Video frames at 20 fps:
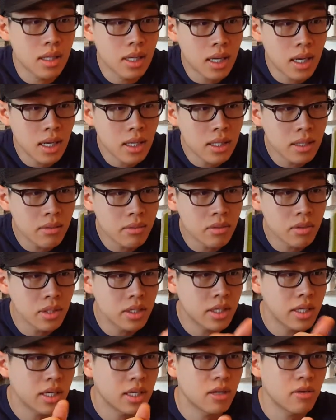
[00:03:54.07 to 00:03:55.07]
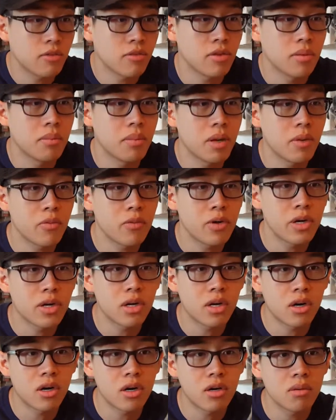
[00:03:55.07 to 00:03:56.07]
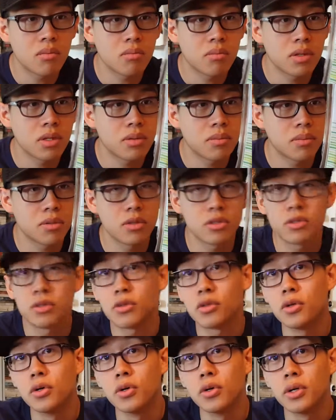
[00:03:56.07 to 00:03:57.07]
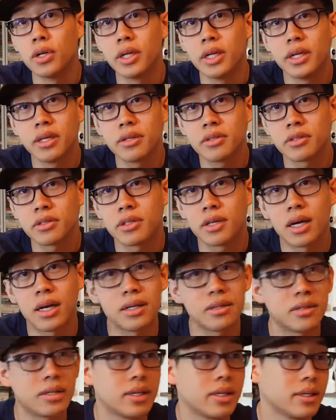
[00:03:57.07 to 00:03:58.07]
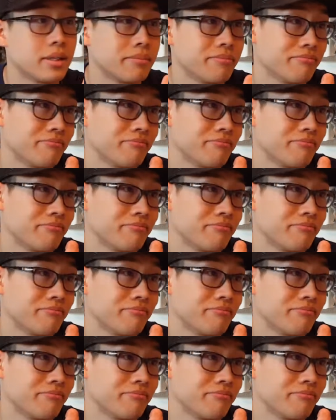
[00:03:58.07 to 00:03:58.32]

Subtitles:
I didn't really care for the memory card, but the person threw it in, so I was like,